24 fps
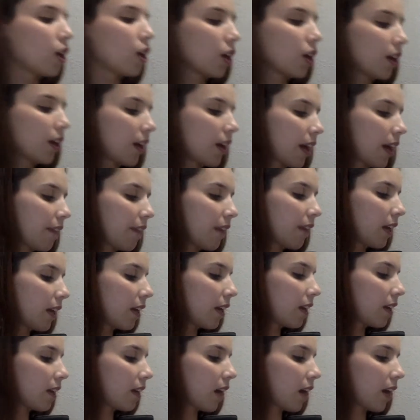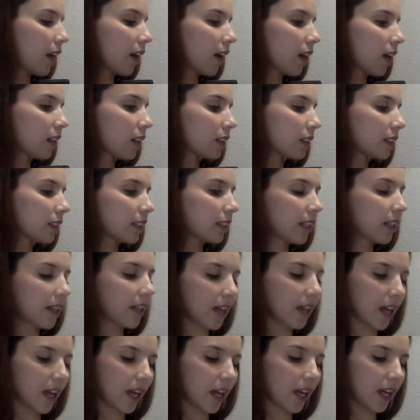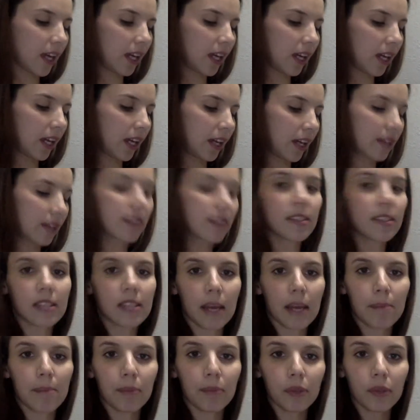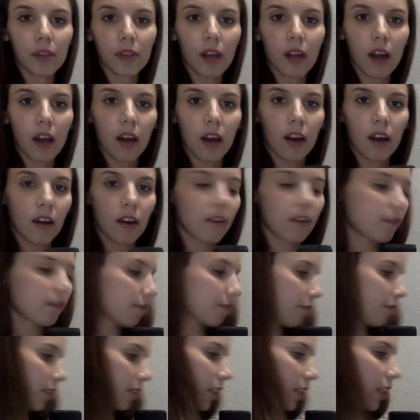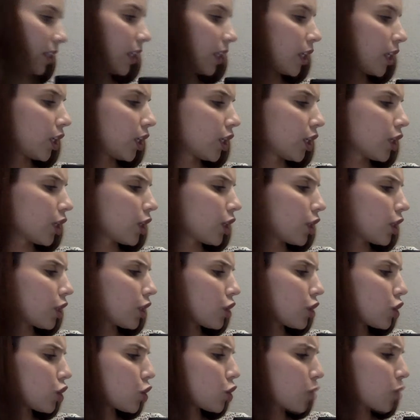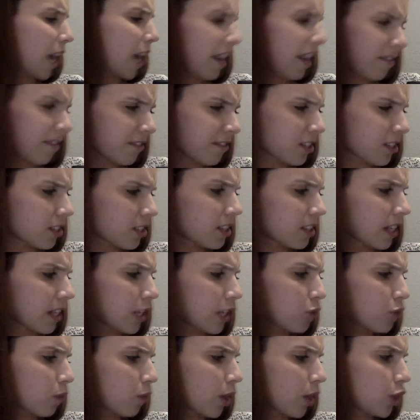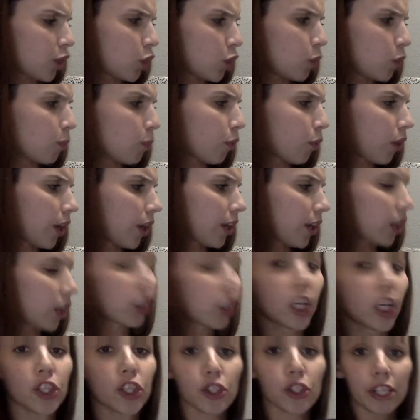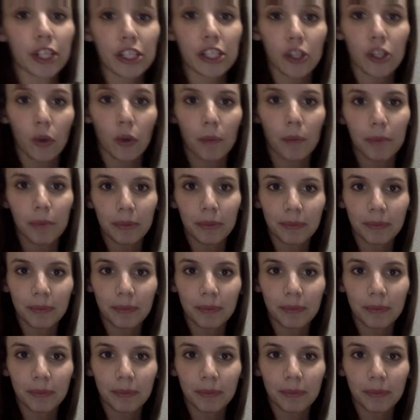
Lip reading: And then I got a sample of Dreft Stage 1 Newborn Laundry Soap.